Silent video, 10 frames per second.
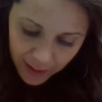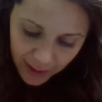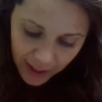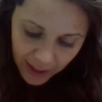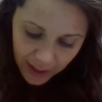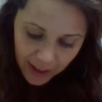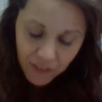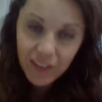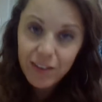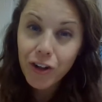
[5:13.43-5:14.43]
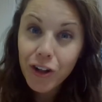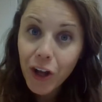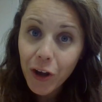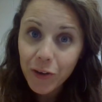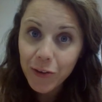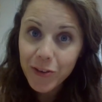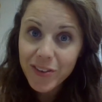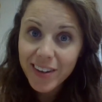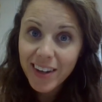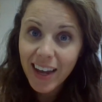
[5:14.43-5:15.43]
Again, if it's
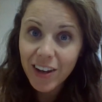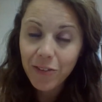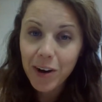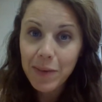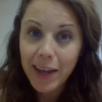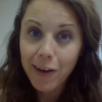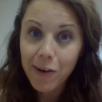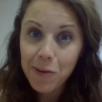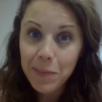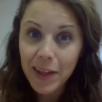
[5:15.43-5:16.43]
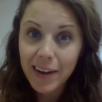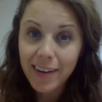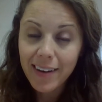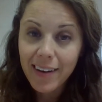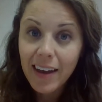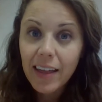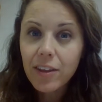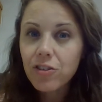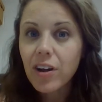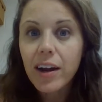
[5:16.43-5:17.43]
closed and you want to make it open,
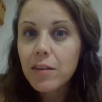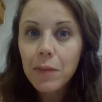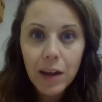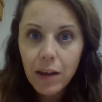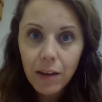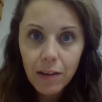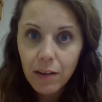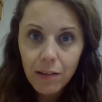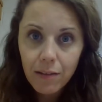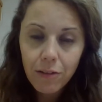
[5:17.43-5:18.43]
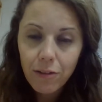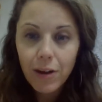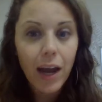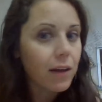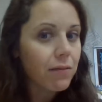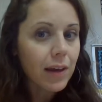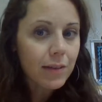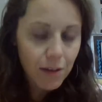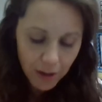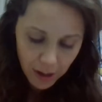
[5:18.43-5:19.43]
there's not as many creative
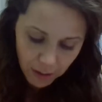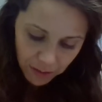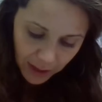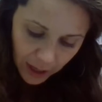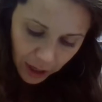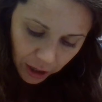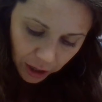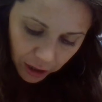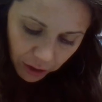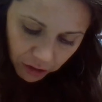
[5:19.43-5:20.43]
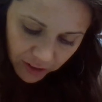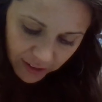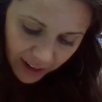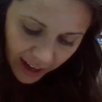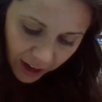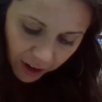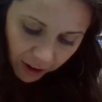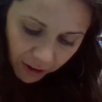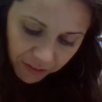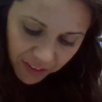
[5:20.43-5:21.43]
things that you can do with it. You just take
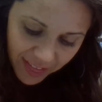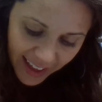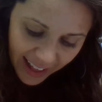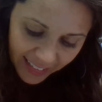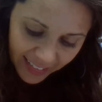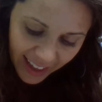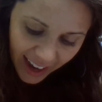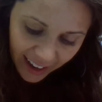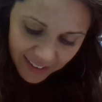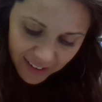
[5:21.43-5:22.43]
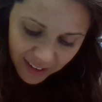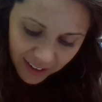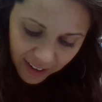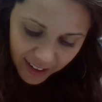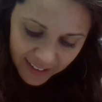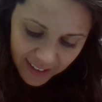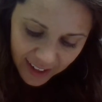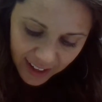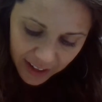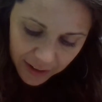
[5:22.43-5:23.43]
off that last
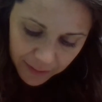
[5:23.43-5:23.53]
consonant.